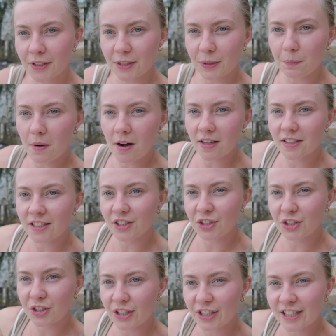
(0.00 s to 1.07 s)
So Martin's
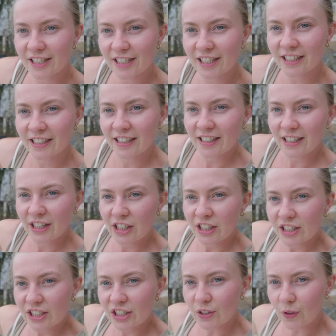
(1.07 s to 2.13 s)
just
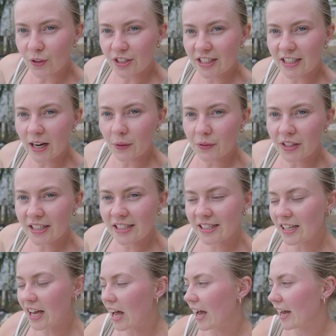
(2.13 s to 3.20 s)
sorting out this
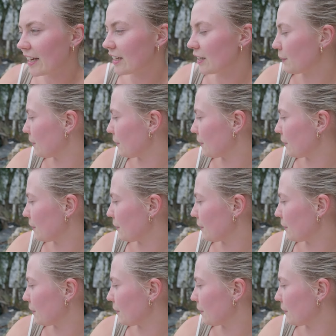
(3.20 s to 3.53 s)
side.